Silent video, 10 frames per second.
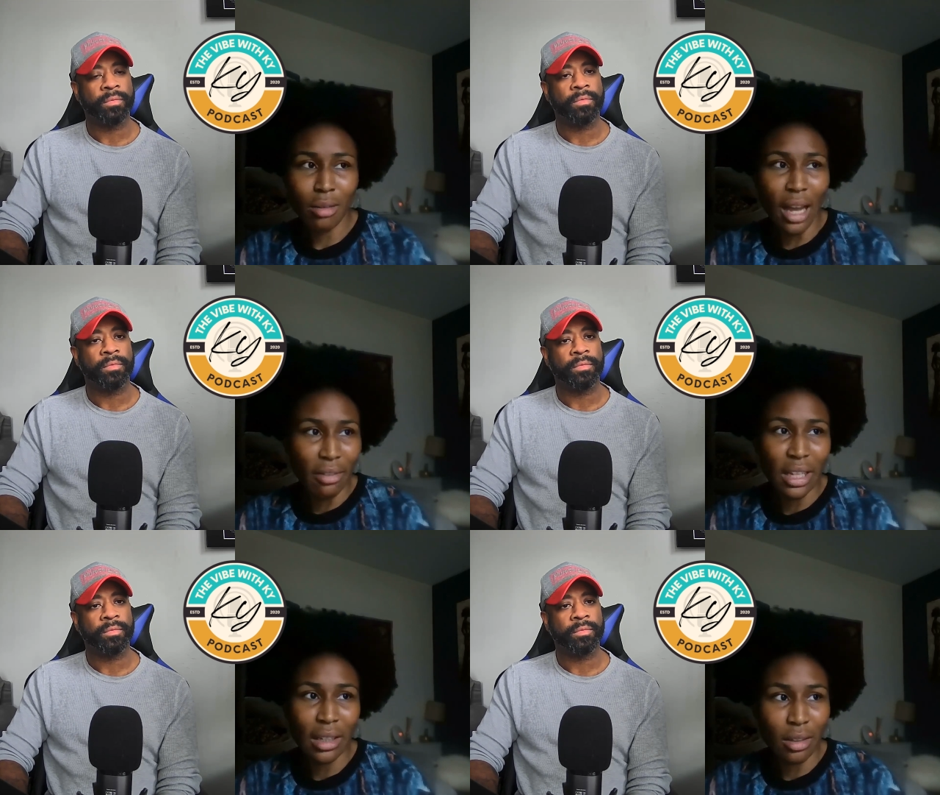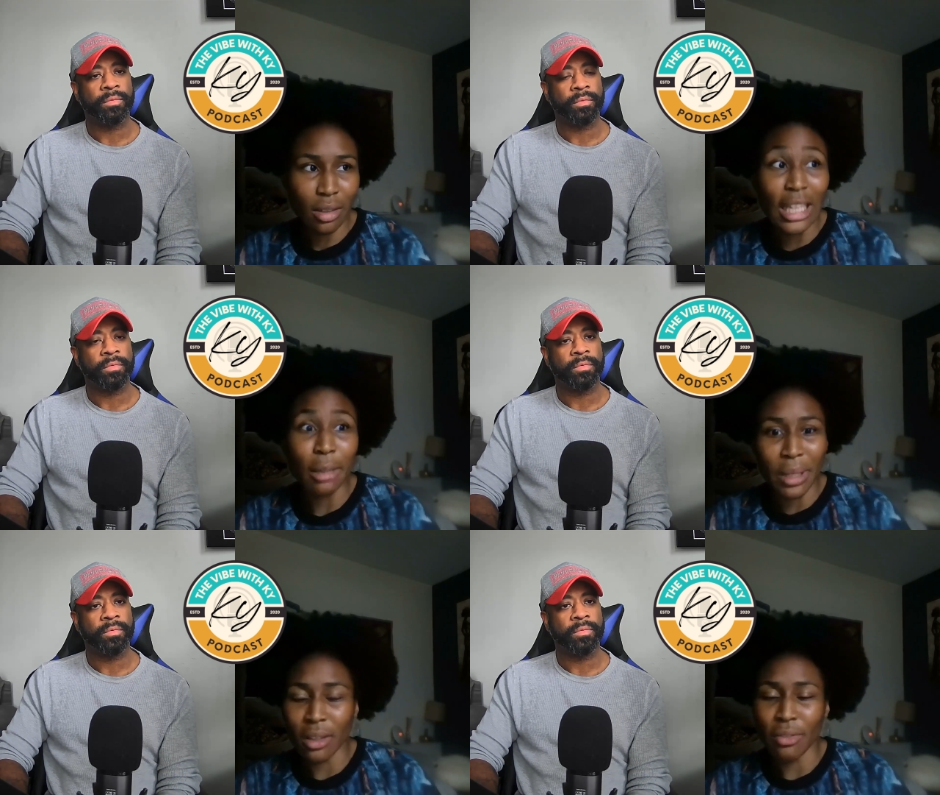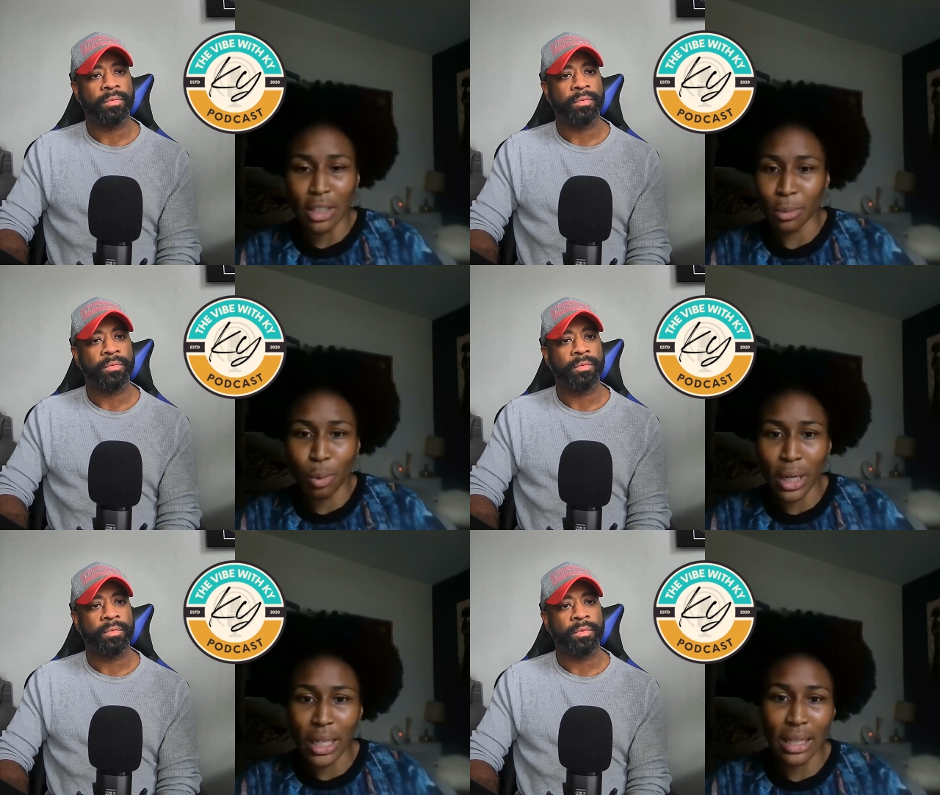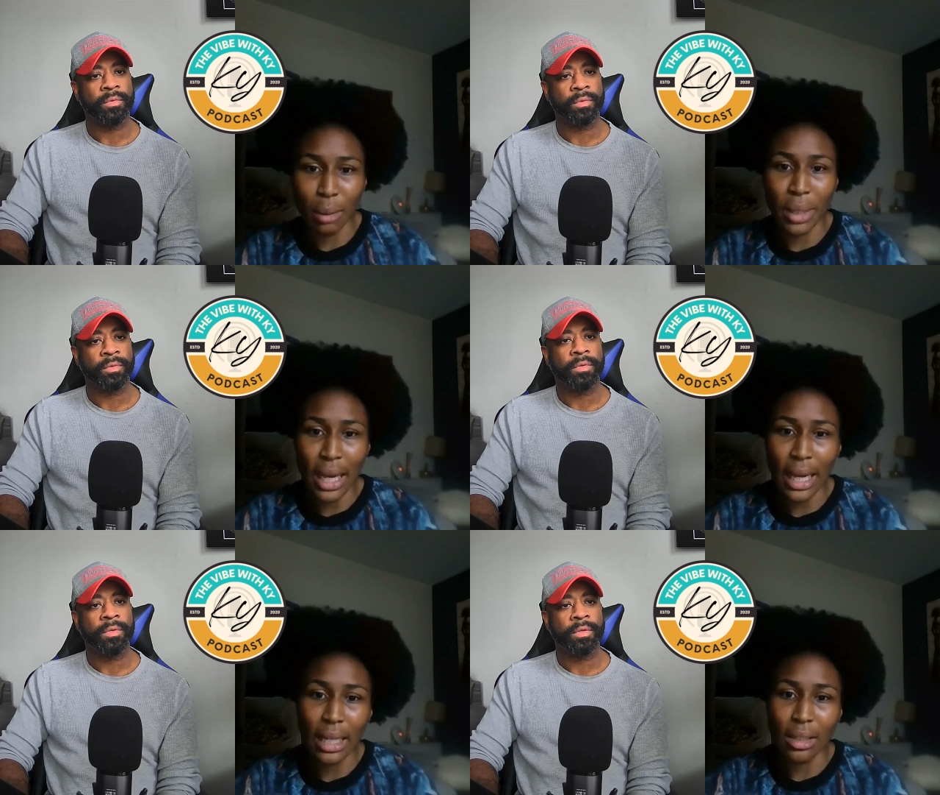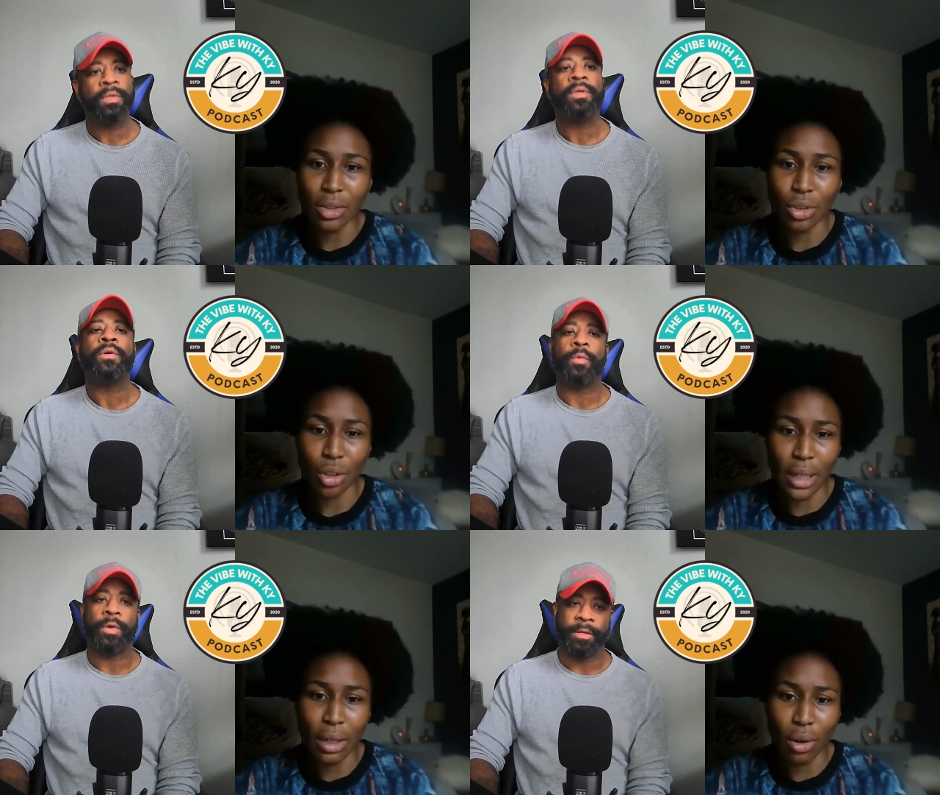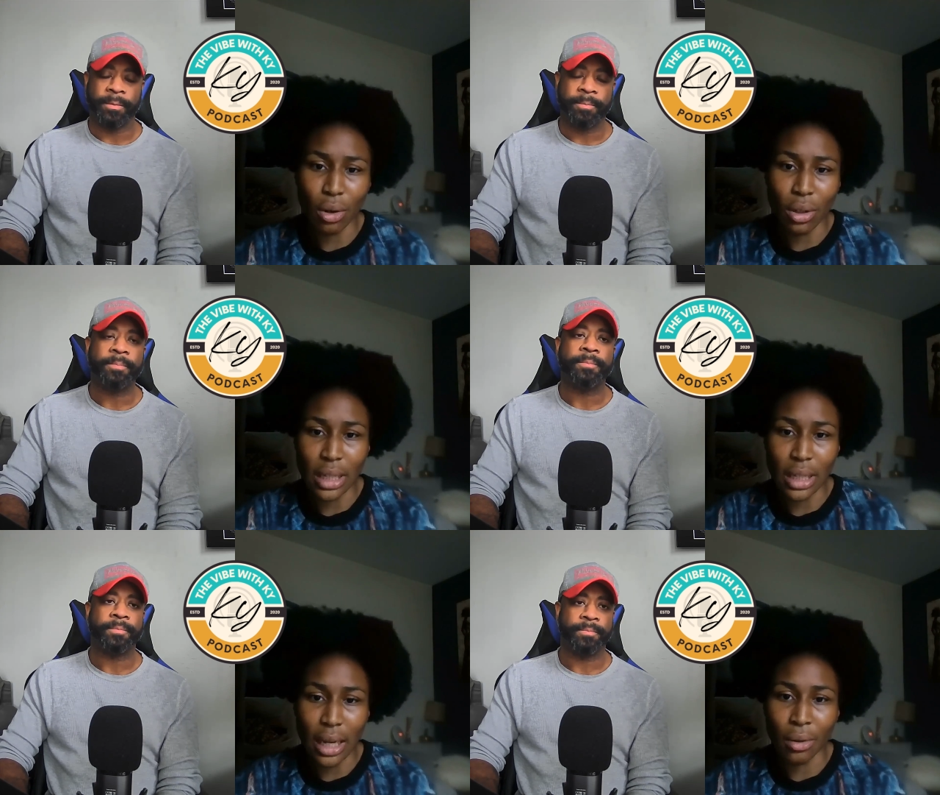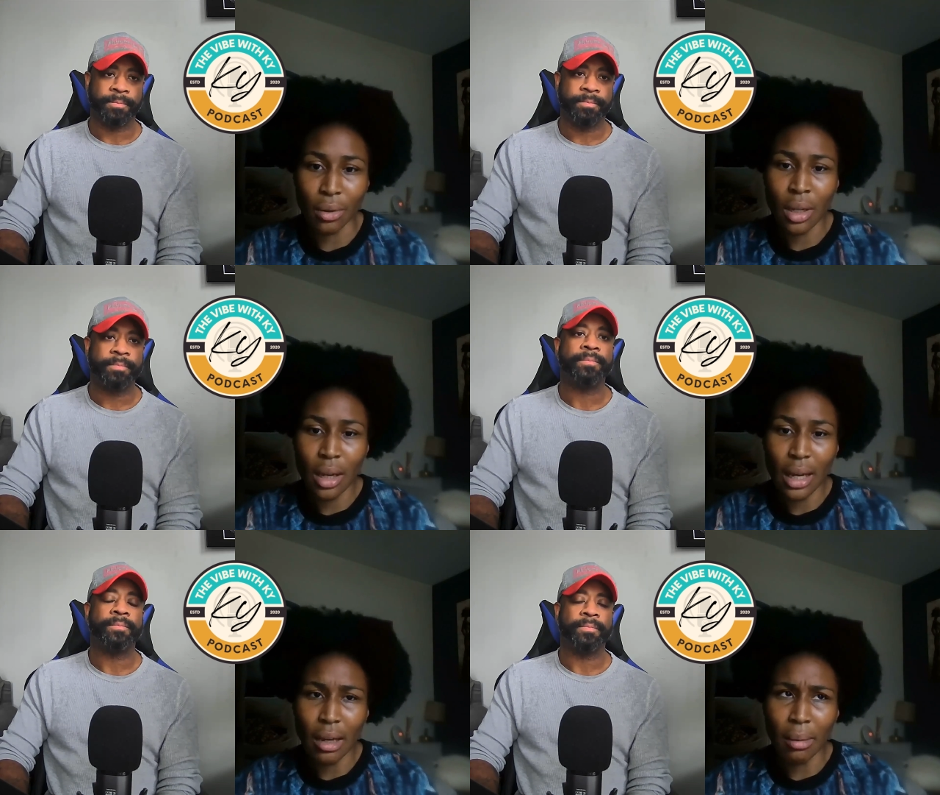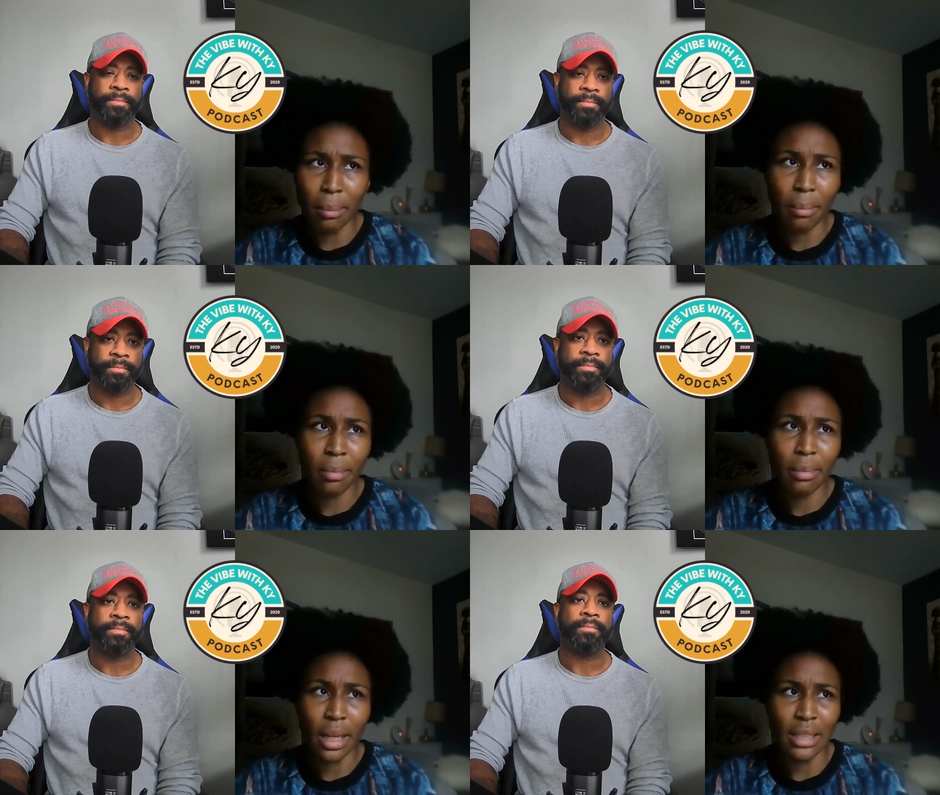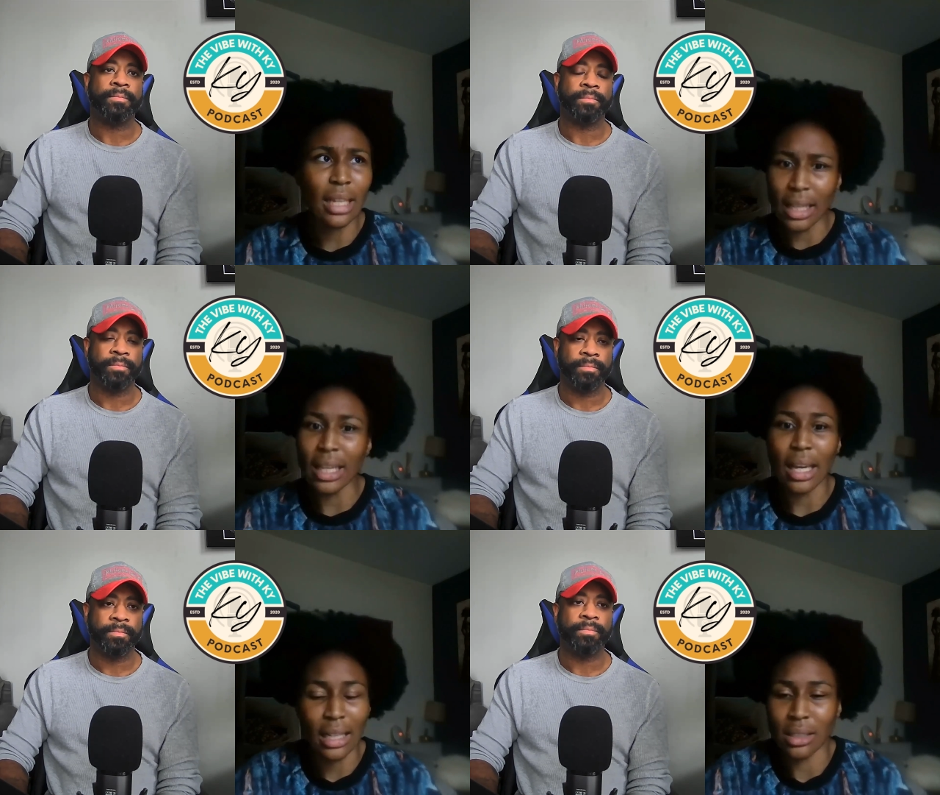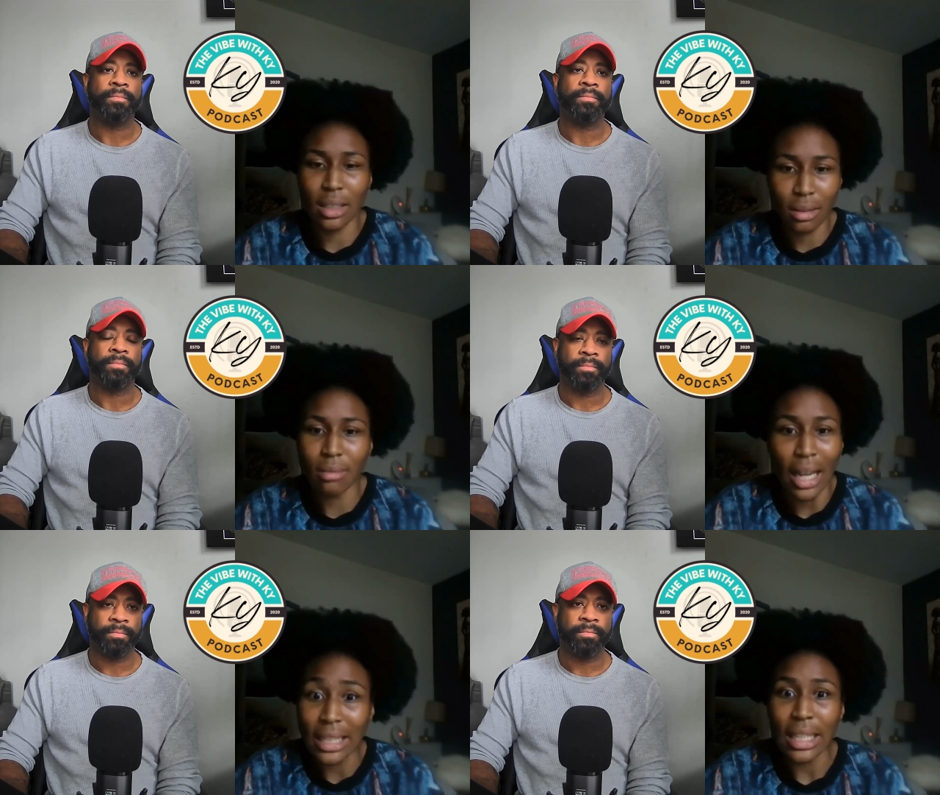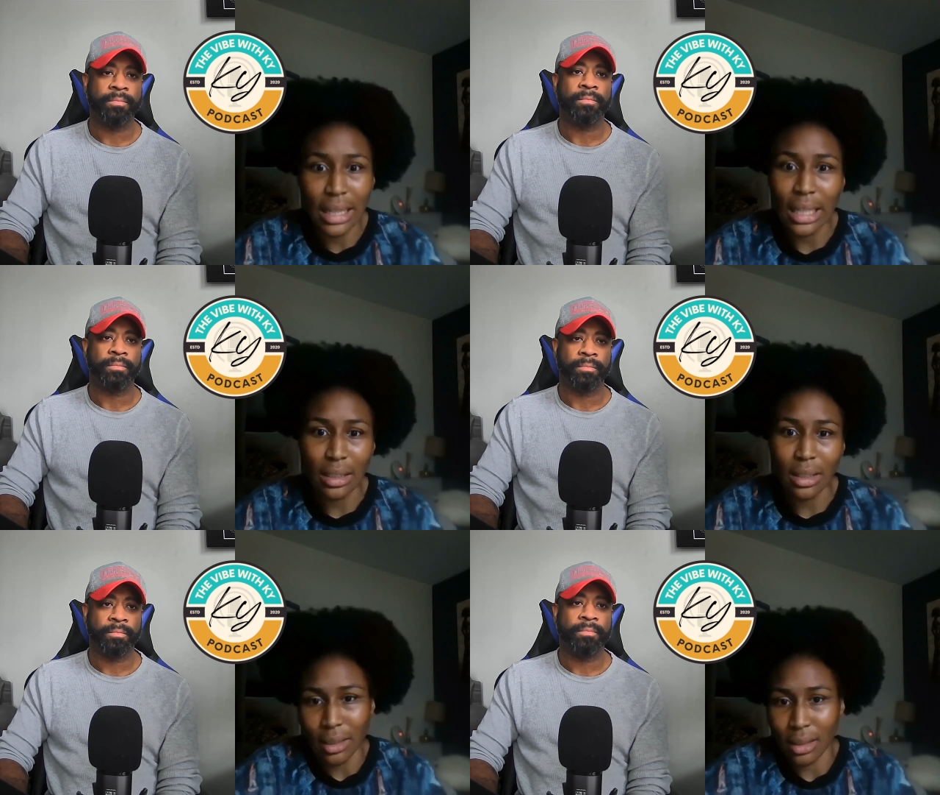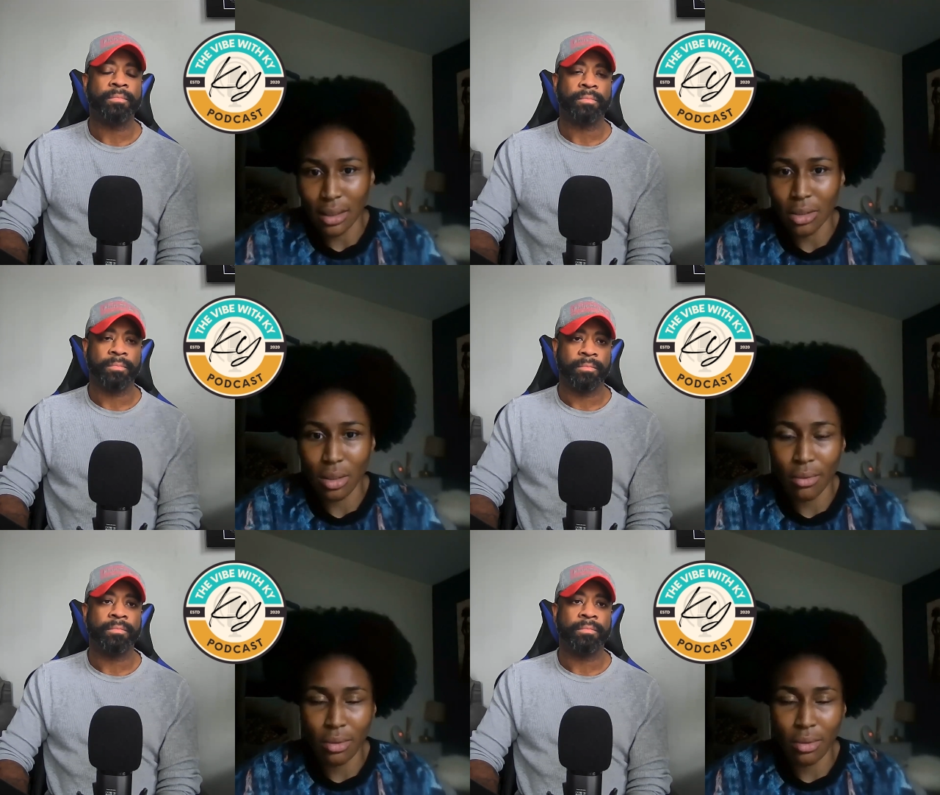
Speaker 1: having, keeping the flexible working that we had during right. lockdown, um, and saying that, yeah, actually, I need this. Like, this is